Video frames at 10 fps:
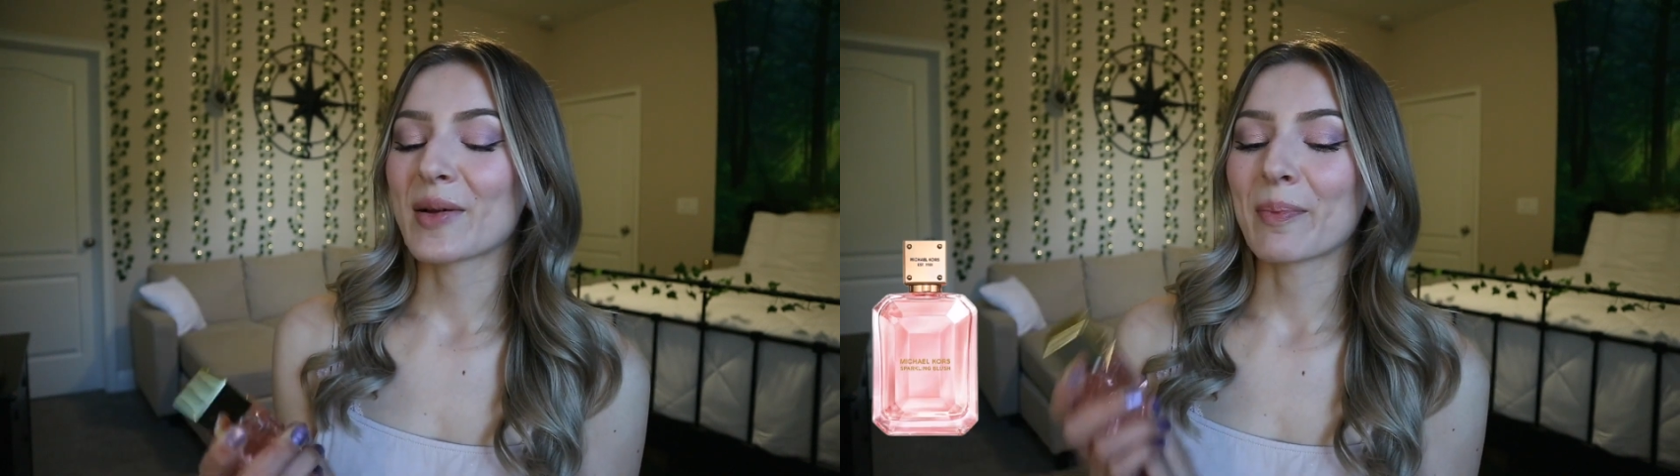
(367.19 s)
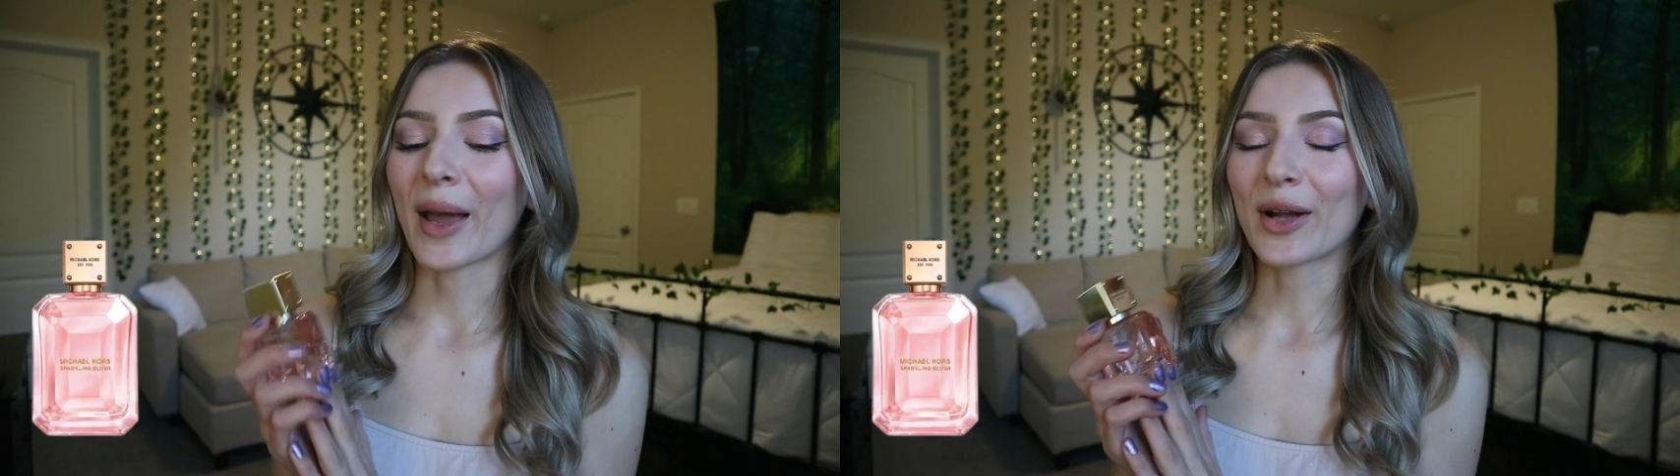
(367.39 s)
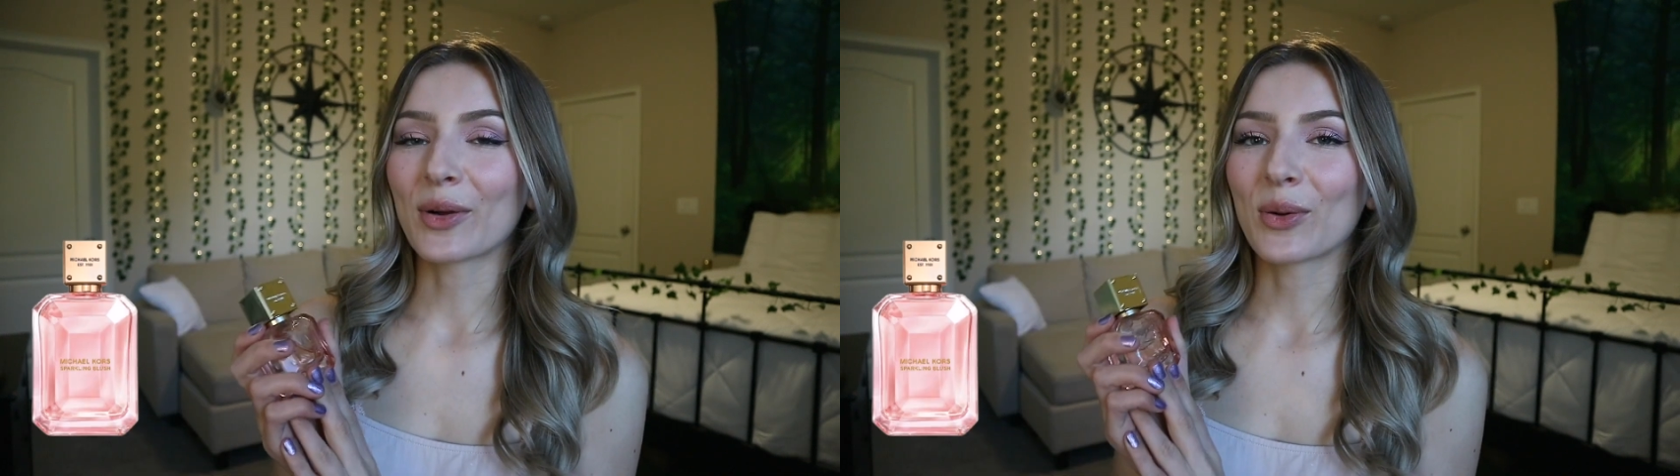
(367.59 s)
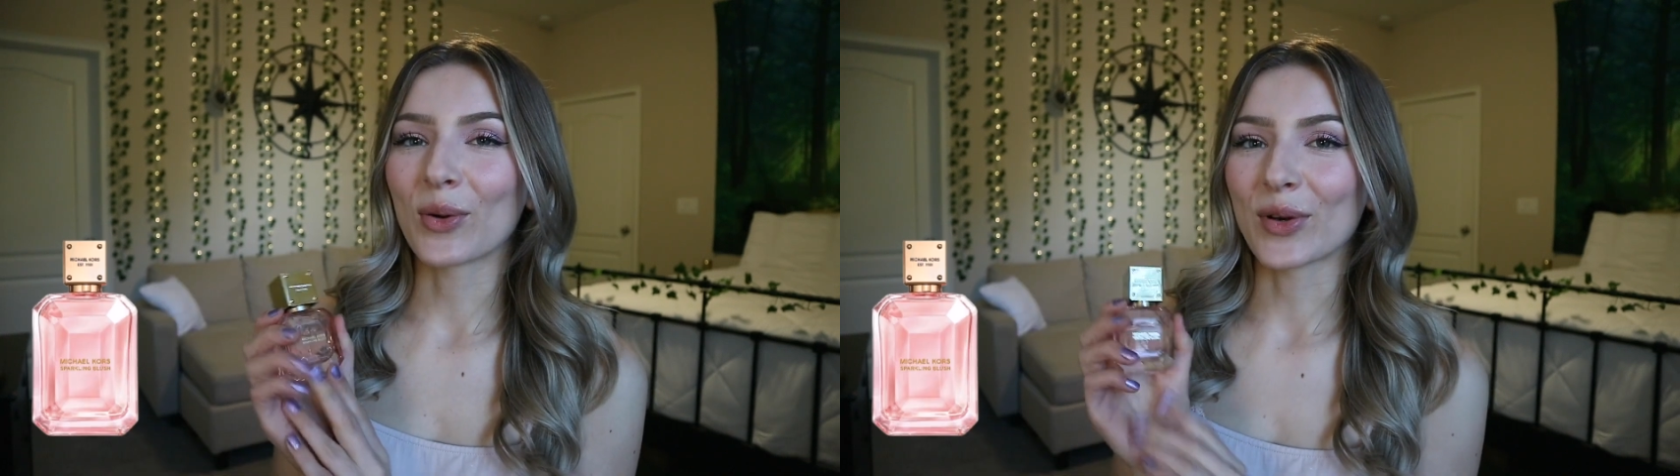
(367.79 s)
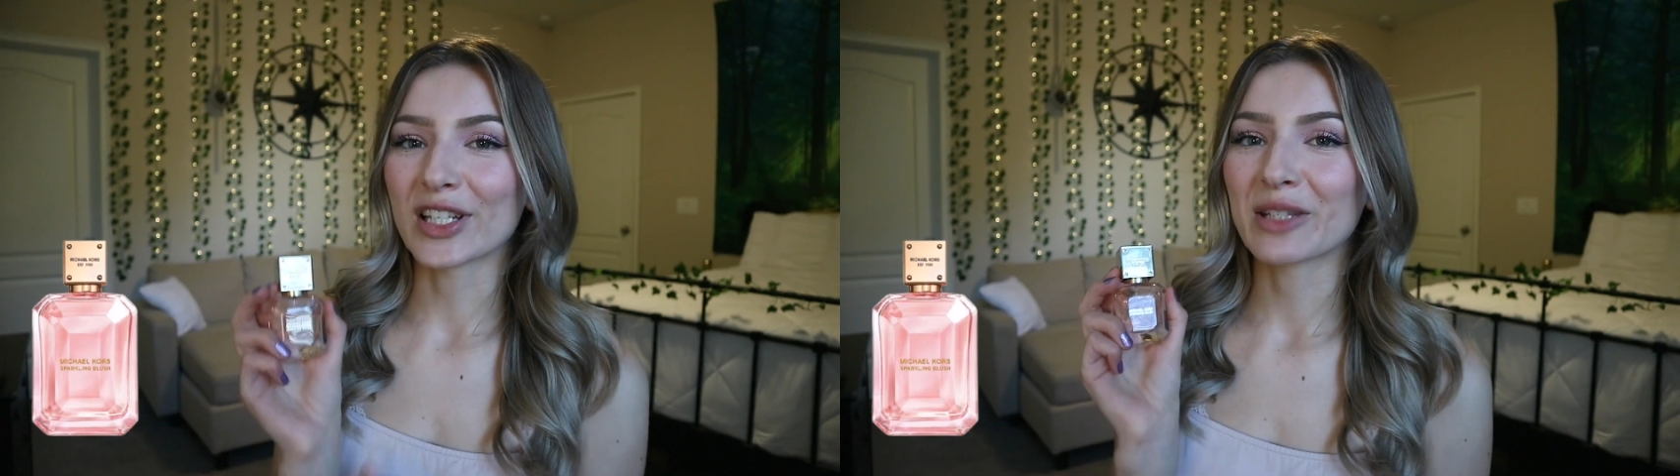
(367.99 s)
Michael
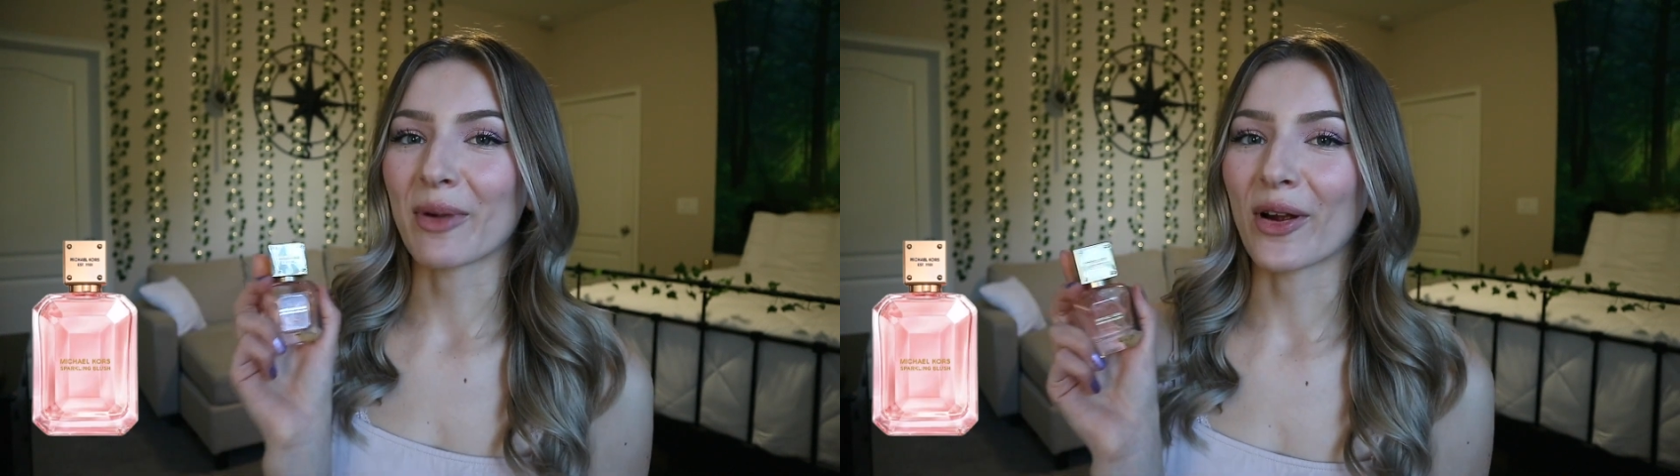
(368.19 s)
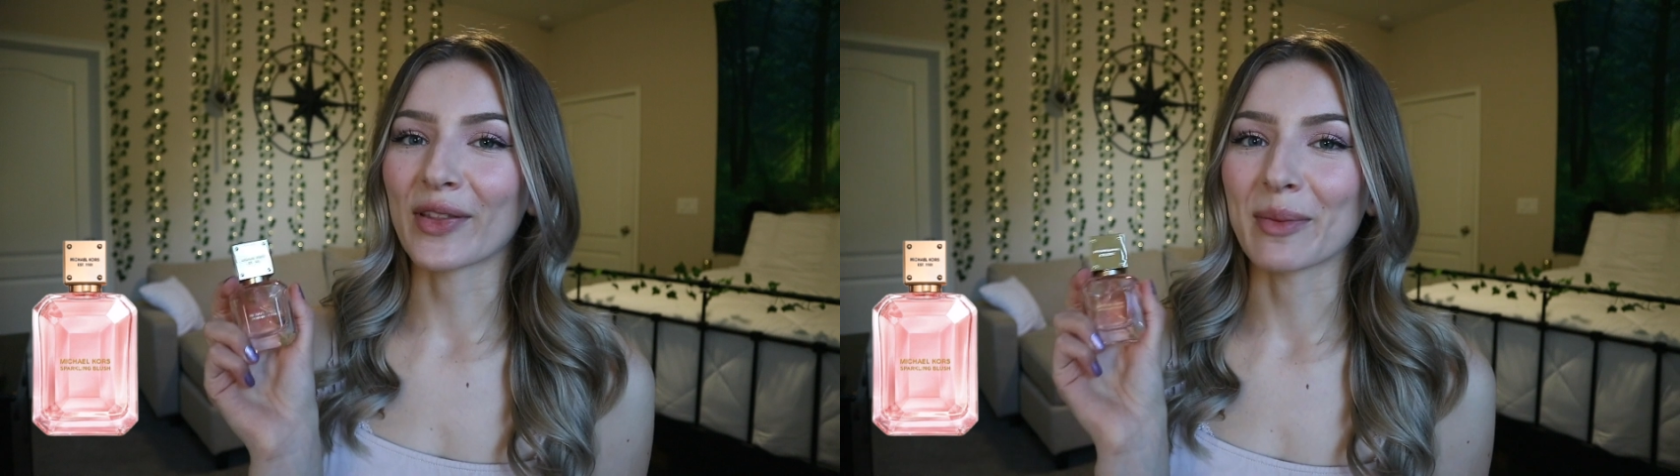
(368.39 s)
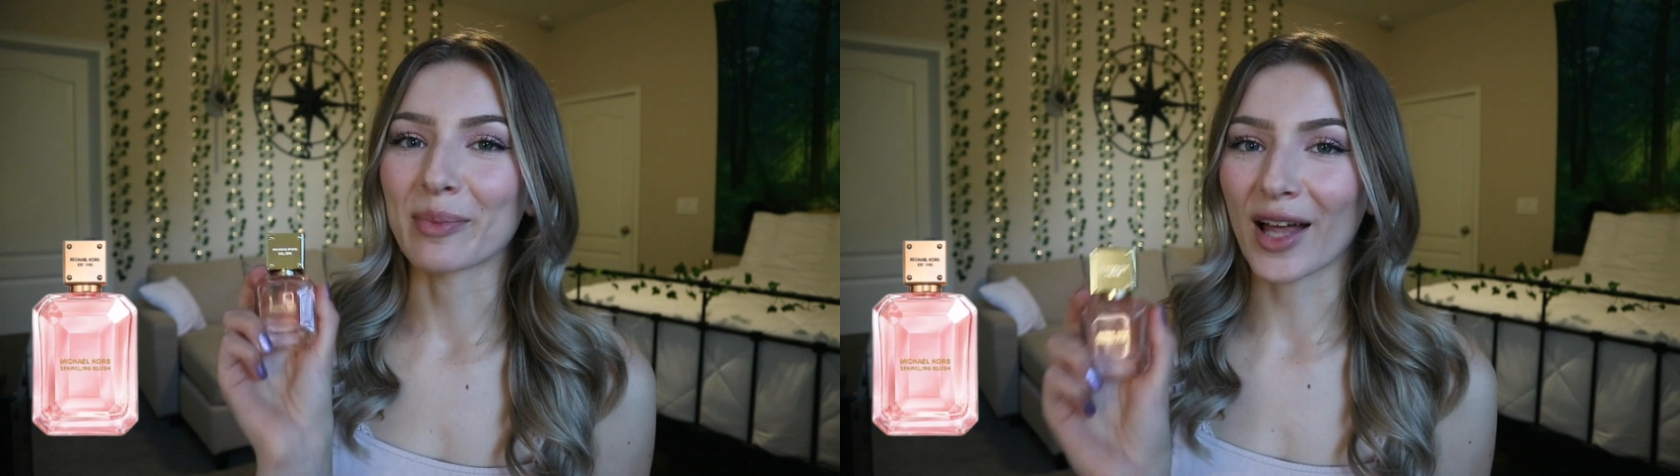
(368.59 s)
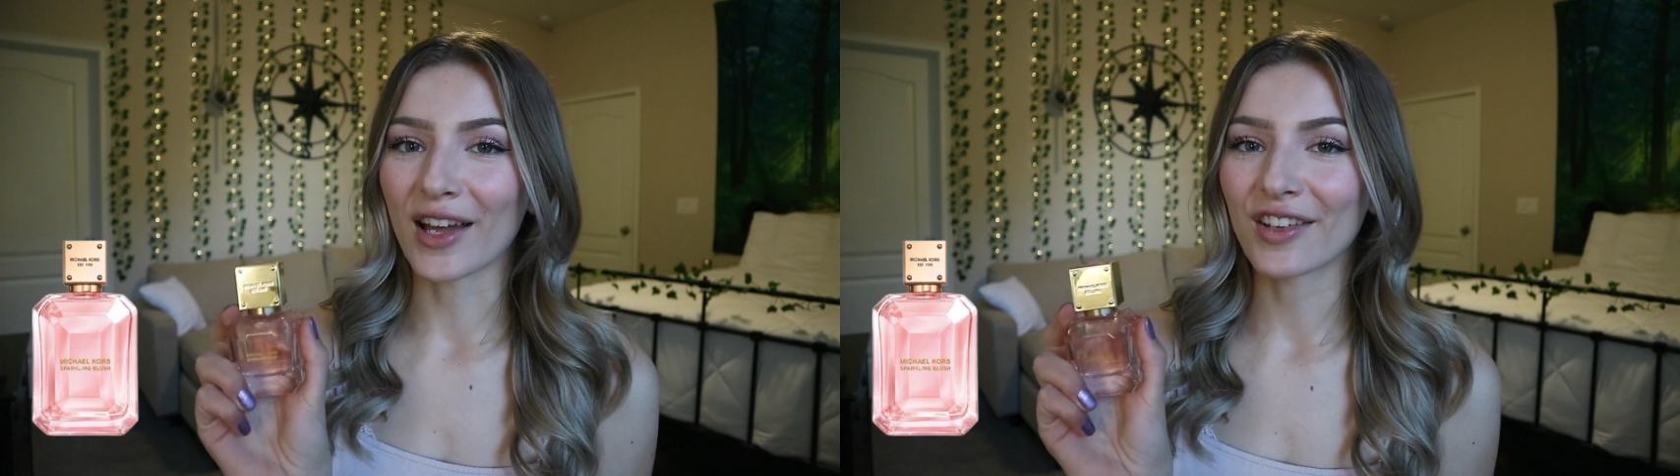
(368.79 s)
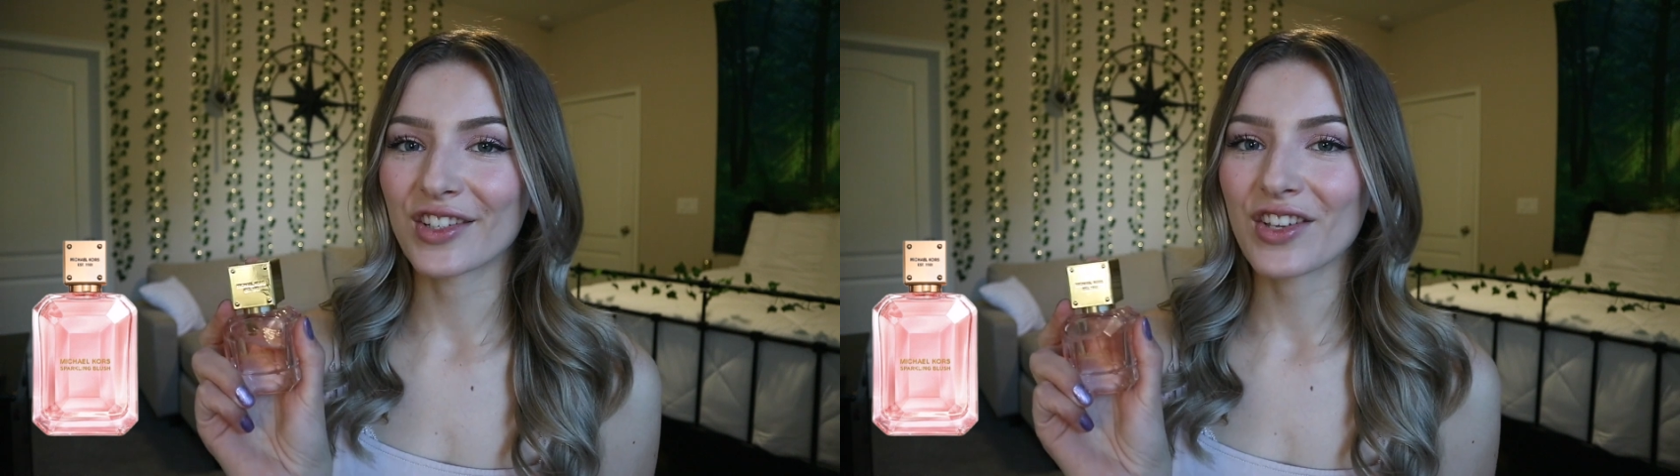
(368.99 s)
Kors Sparkling
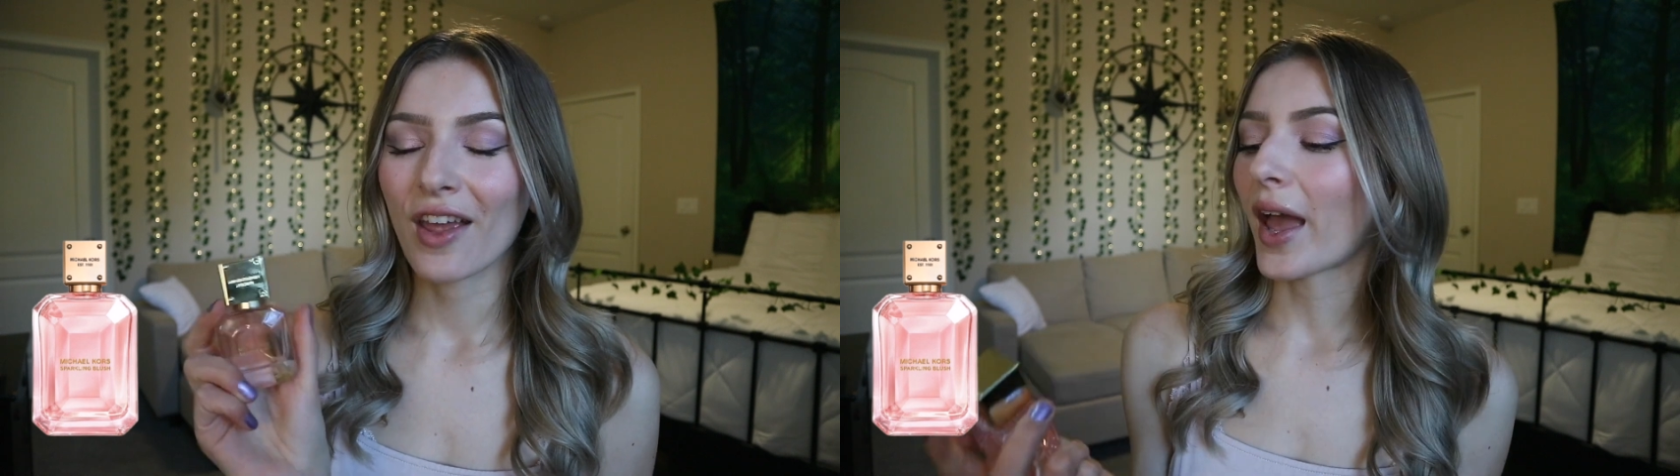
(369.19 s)
Blush.